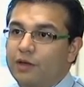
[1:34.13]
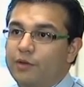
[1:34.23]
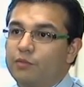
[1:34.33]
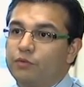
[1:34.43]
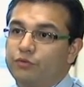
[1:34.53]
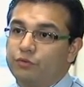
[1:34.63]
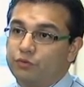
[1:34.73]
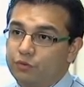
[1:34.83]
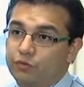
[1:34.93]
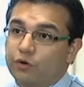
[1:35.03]
I'm able to
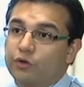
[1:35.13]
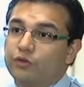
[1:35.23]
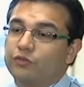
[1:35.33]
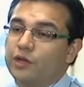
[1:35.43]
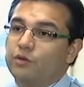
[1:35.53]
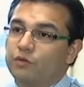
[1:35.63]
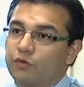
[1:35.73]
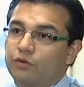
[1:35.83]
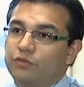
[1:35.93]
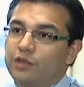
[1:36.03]
do for Kutztown
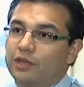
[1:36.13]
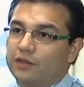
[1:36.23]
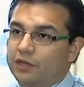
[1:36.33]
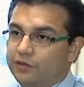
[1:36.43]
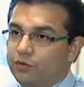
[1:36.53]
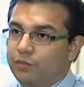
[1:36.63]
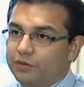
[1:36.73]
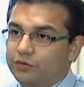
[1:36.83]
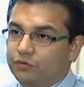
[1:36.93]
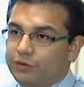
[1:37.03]
University and the Latino
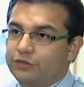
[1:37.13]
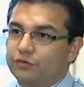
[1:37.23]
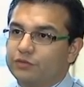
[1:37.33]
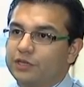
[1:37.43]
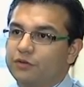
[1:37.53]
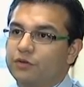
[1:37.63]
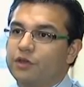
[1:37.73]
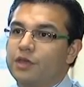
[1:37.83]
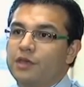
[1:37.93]
Business Resource Center